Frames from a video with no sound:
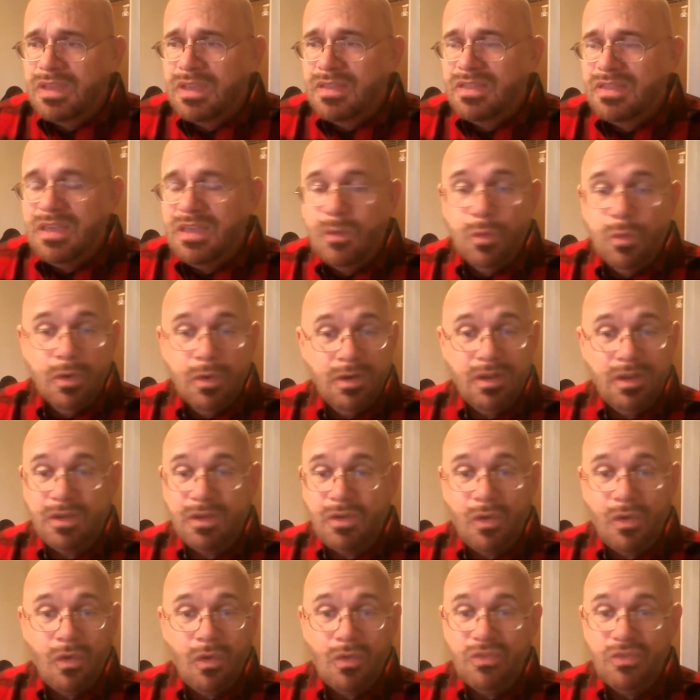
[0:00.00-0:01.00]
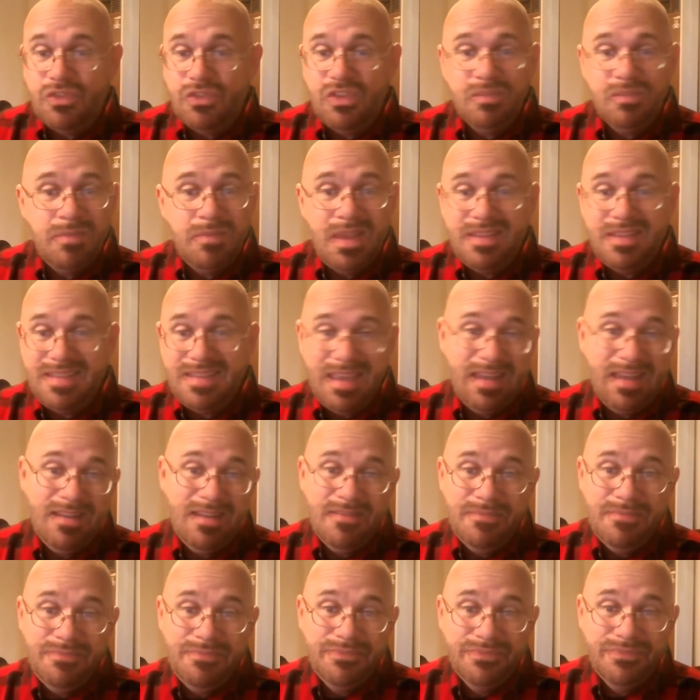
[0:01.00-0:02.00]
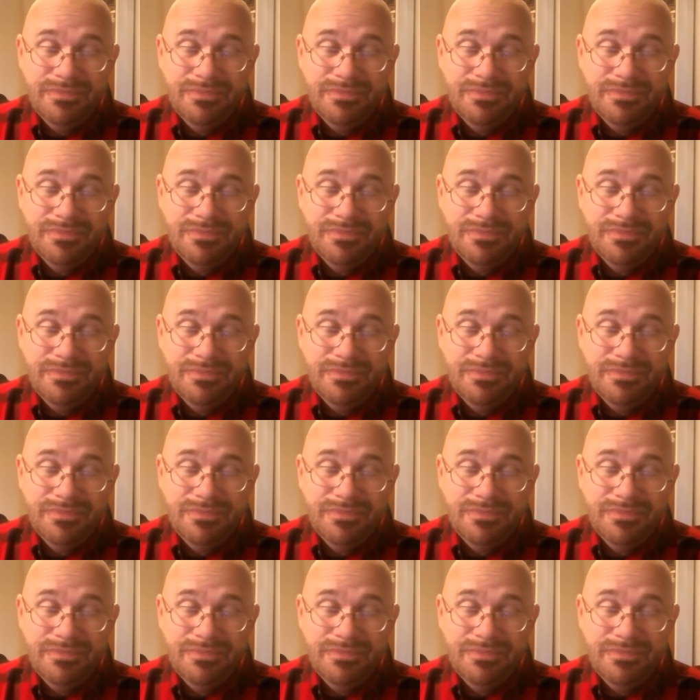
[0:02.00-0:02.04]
The word occult just means hidden,